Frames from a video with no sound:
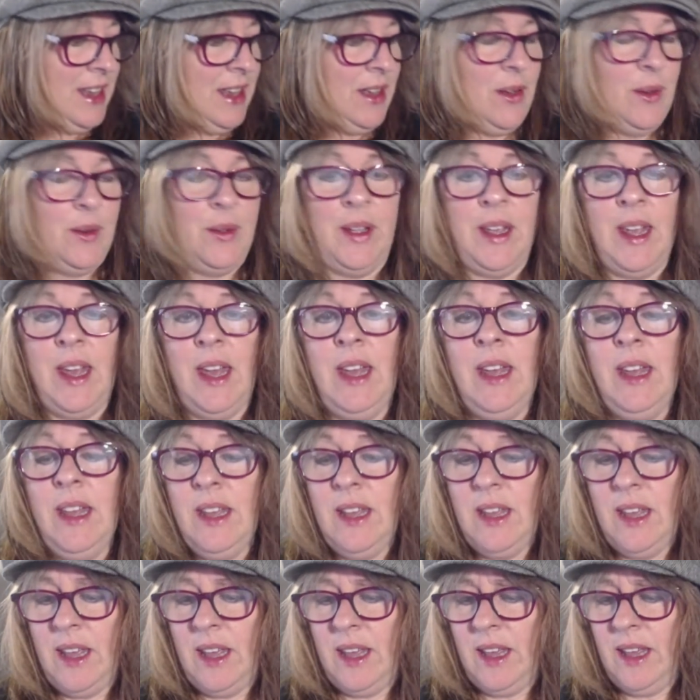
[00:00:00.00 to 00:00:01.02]
Okay,
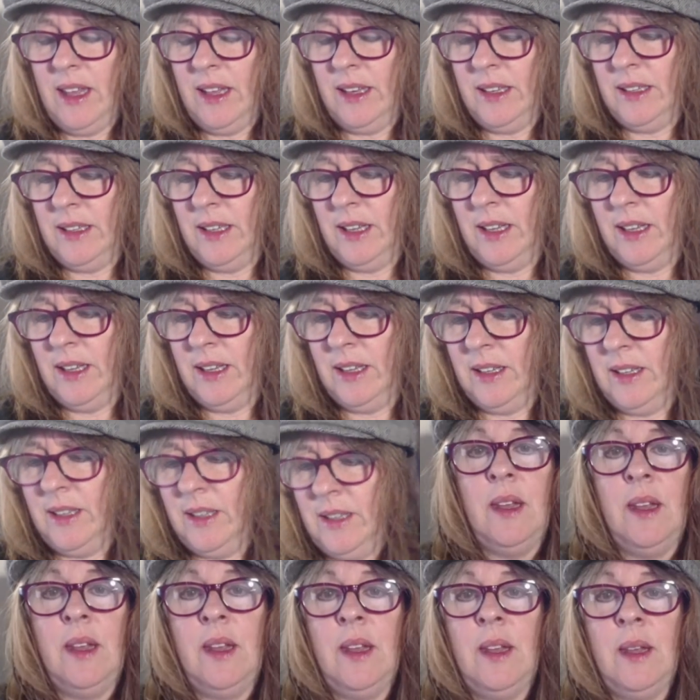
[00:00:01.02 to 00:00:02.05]
and
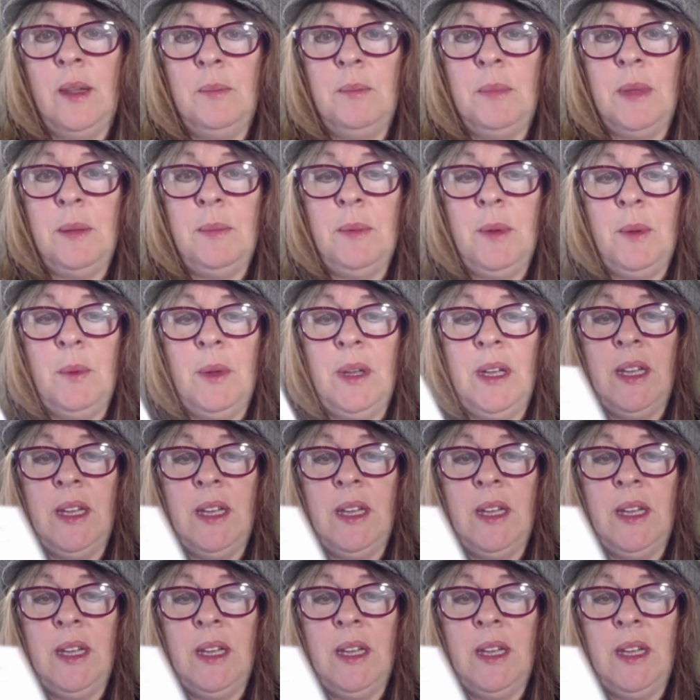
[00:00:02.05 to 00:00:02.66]
maybe we